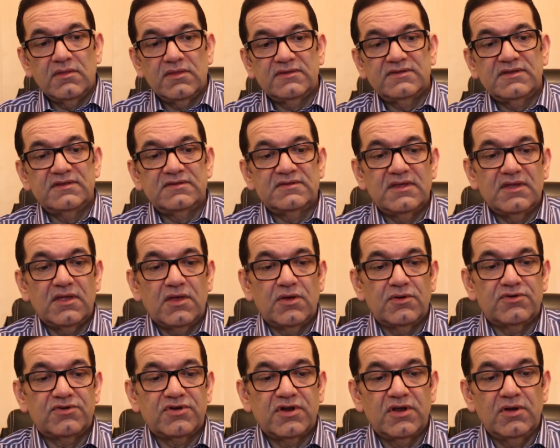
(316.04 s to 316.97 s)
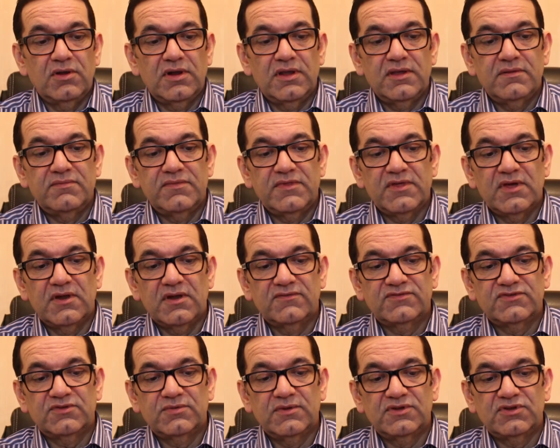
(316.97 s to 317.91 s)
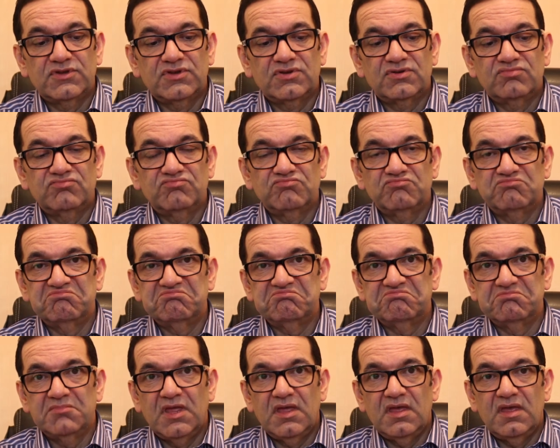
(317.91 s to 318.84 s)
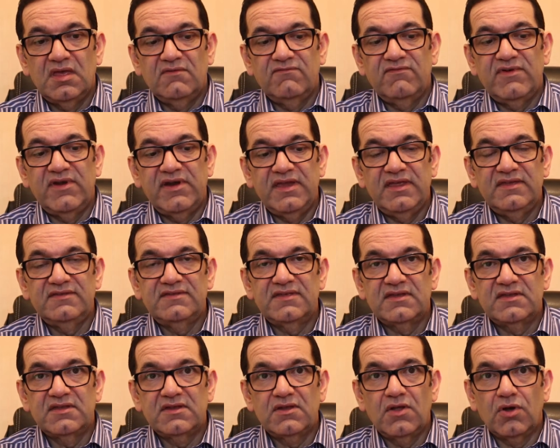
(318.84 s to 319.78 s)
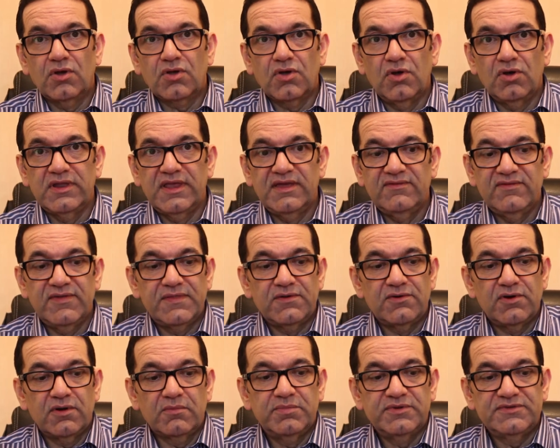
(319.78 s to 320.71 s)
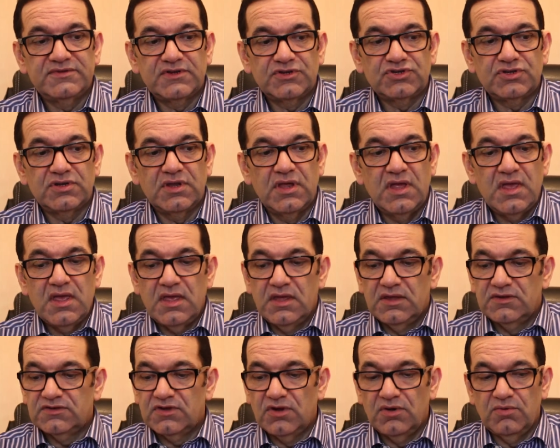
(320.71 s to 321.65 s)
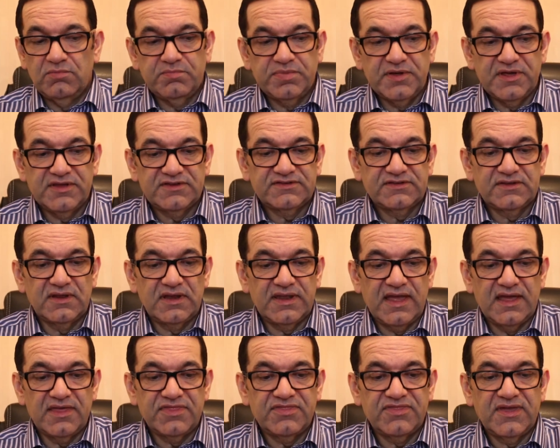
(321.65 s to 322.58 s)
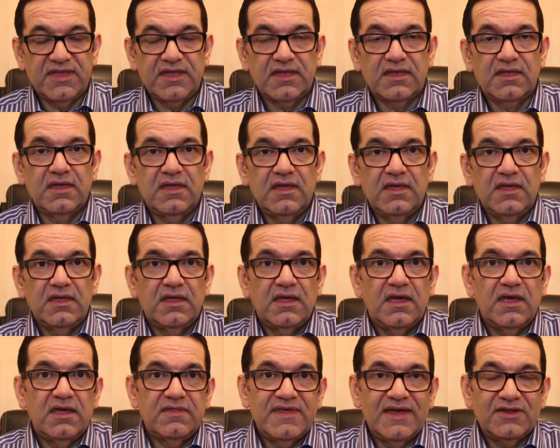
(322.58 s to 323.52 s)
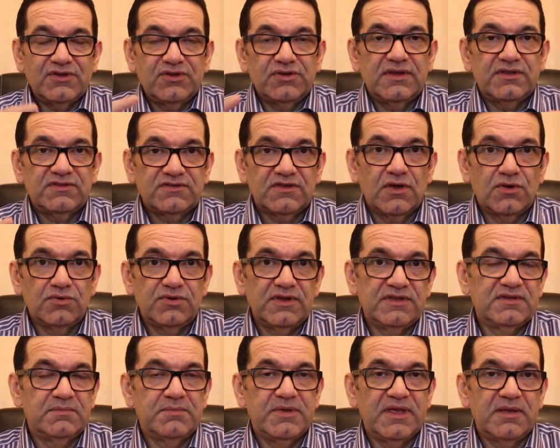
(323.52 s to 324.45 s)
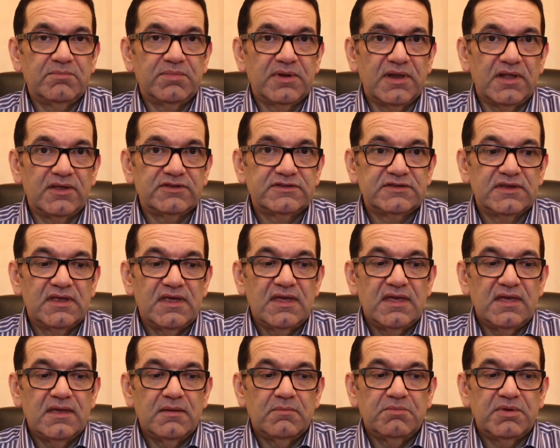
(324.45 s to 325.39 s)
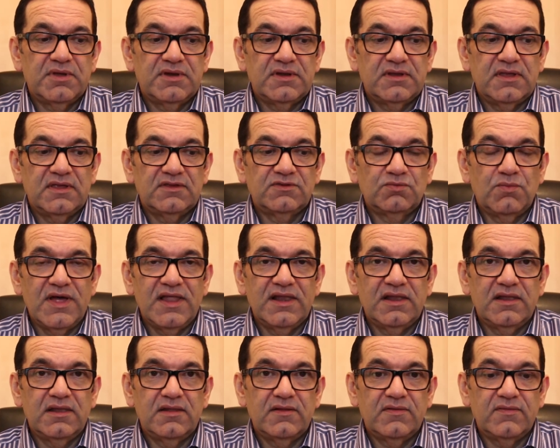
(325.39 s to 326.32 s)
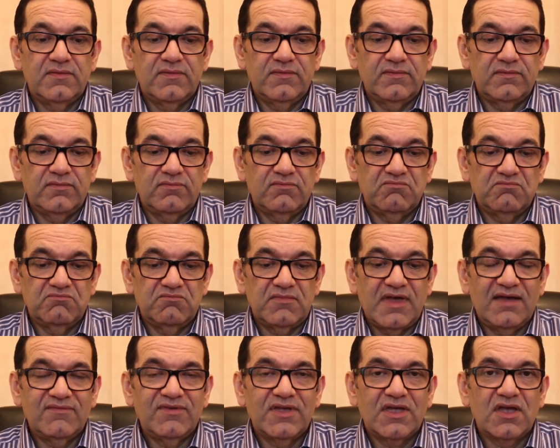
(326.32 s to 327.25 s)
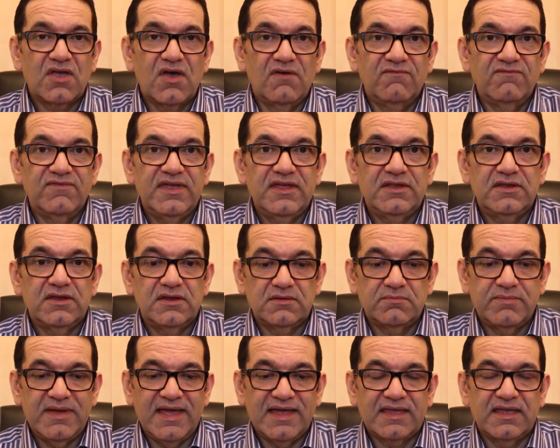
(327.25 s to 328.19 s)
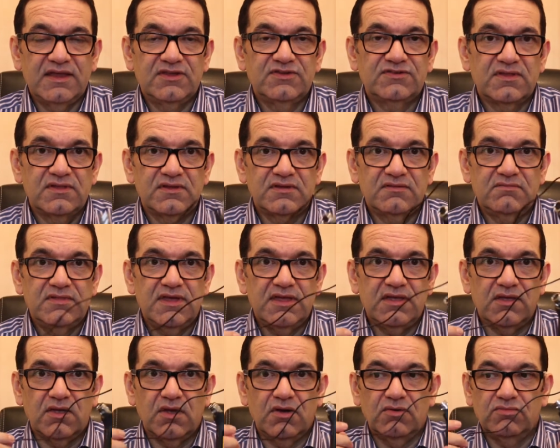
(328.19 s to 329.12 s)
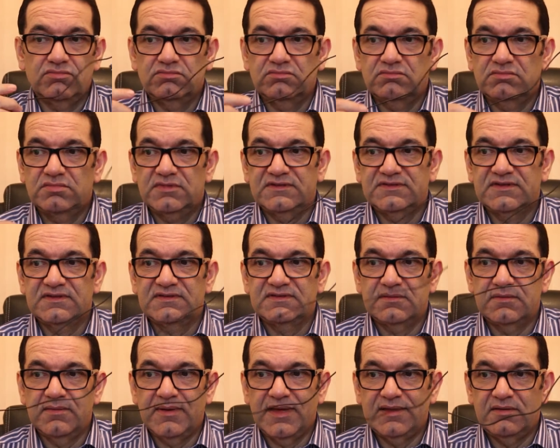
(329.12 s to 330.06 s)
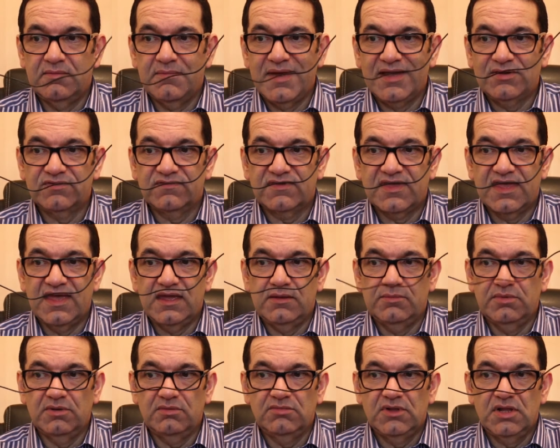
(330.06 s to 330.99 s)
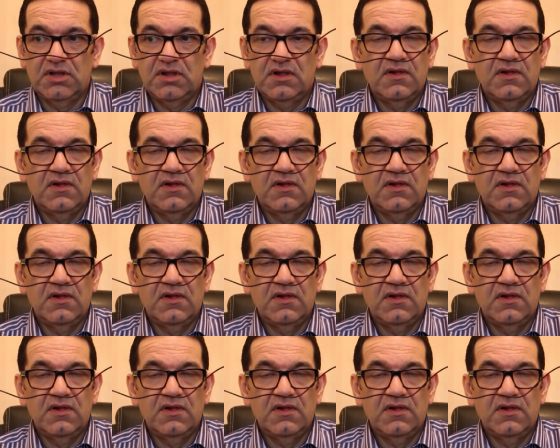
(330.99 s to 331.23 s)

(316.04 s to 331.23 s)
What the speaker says: This is the controller, the on-off switch. Very easy to knock or leave in the wrong position. So personally I think that on its own is a big plus, but as well having a convenient package so that, there you go, the amount of cable,